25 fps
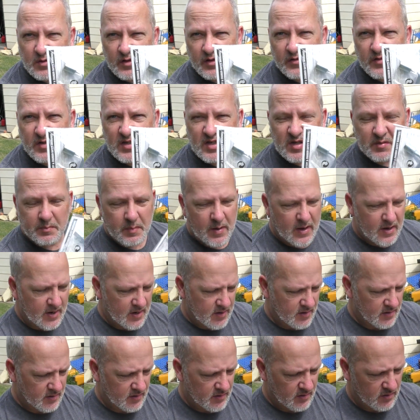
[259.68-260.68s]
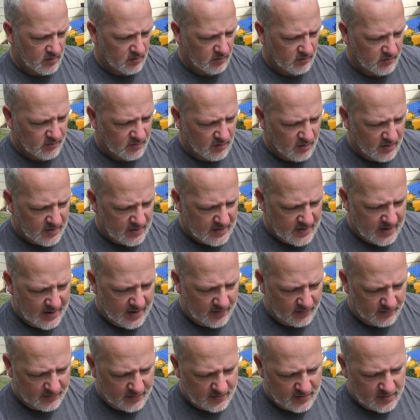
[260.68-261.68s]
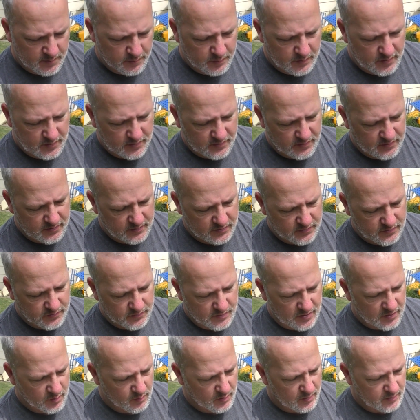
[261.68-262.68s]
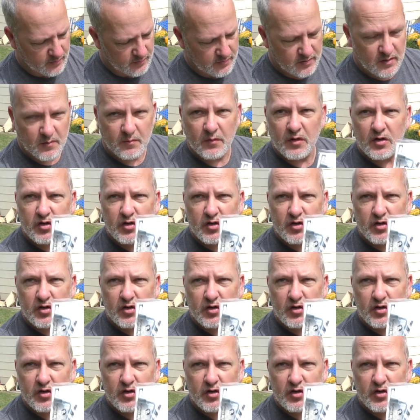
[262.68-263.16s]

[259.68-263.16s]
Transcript: sort of a spanner, and it looks like an Allen key, but it's a straight one, so I'm